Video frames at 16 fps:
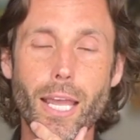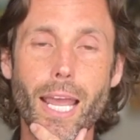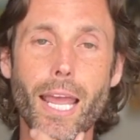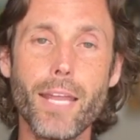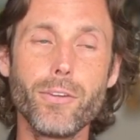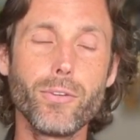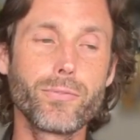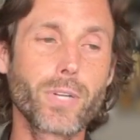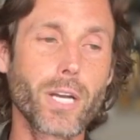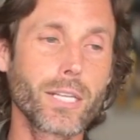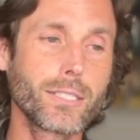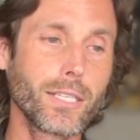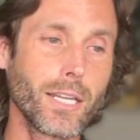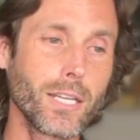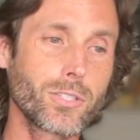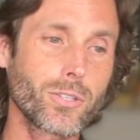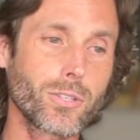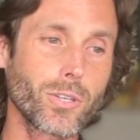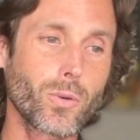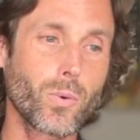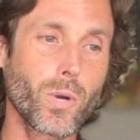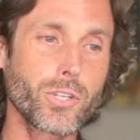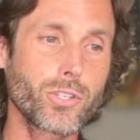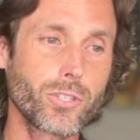And you've got to answer the
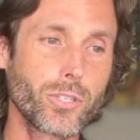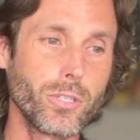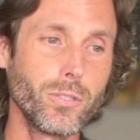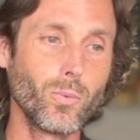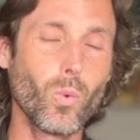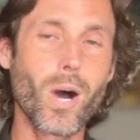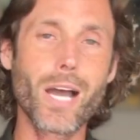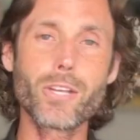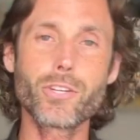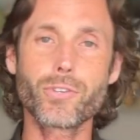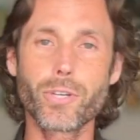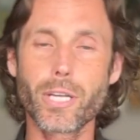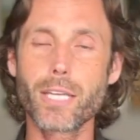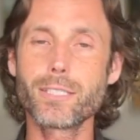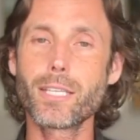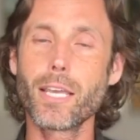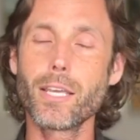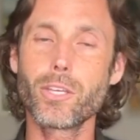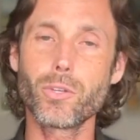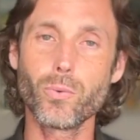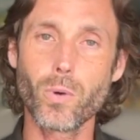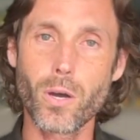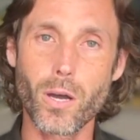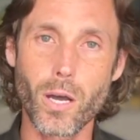question, why should I take
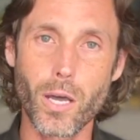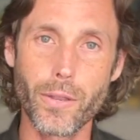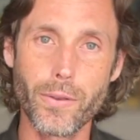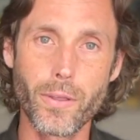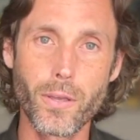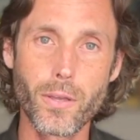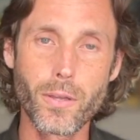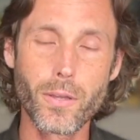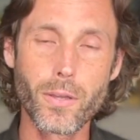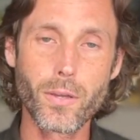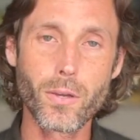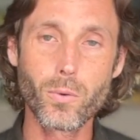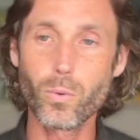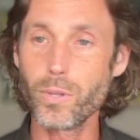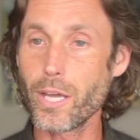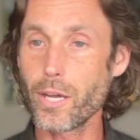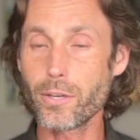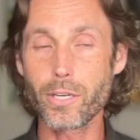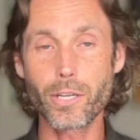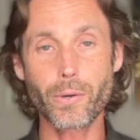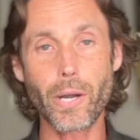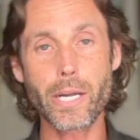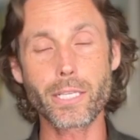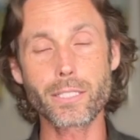you on without any
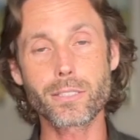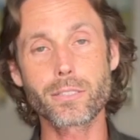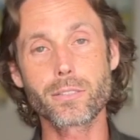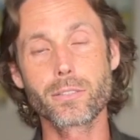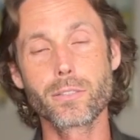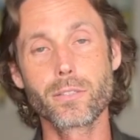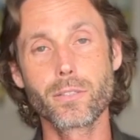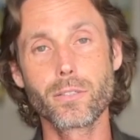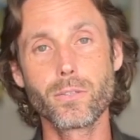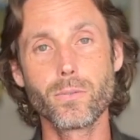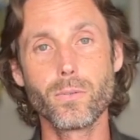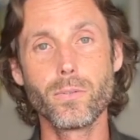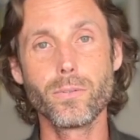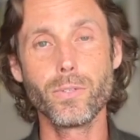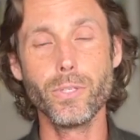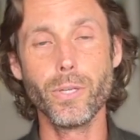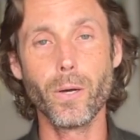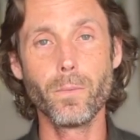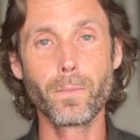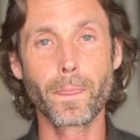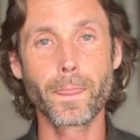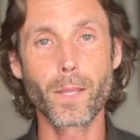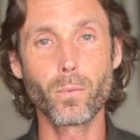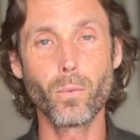credits?
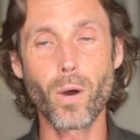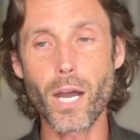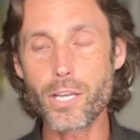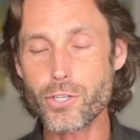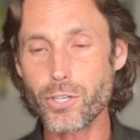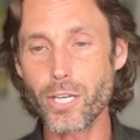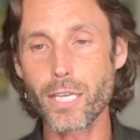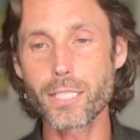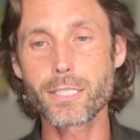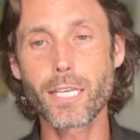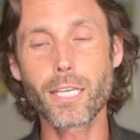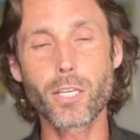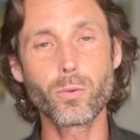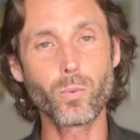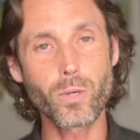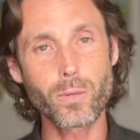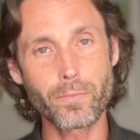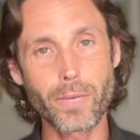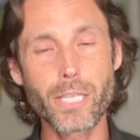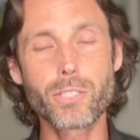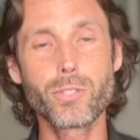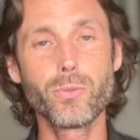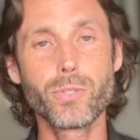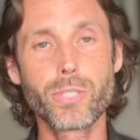Why should I take you? What
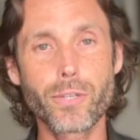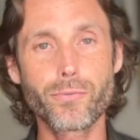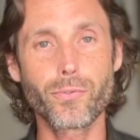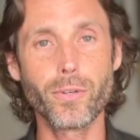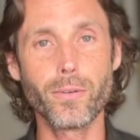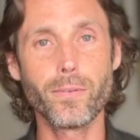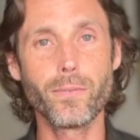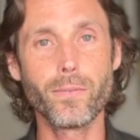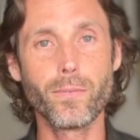makes you different?